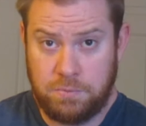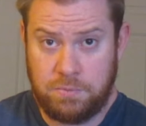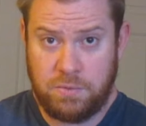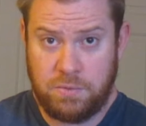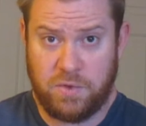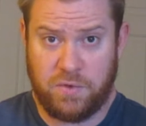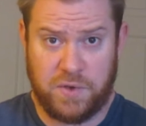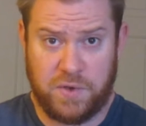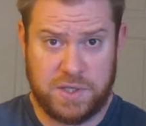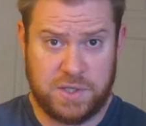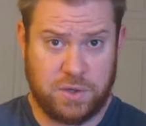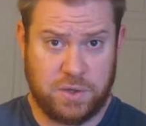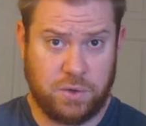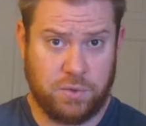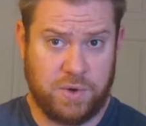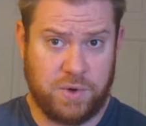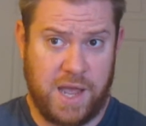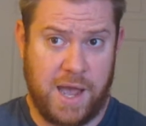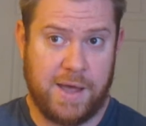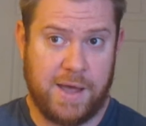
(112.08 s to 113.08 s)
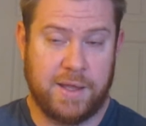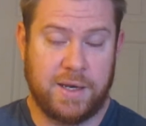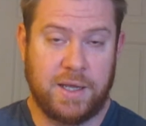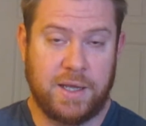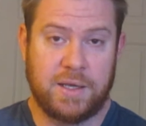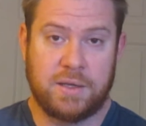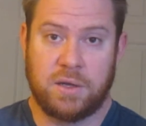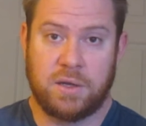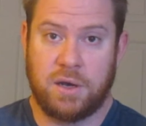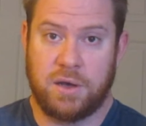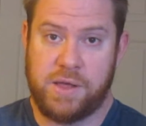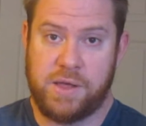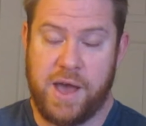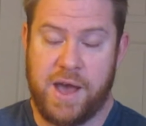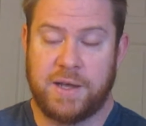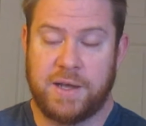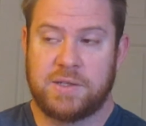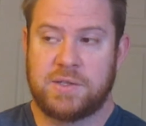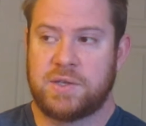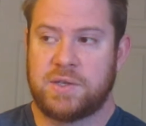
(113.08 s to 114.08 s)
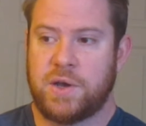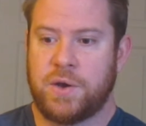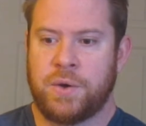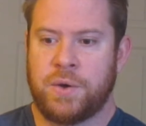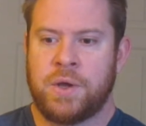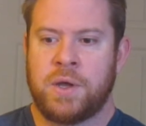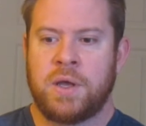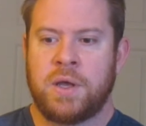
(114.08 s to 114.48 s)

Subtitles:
the physical reality and all that. So,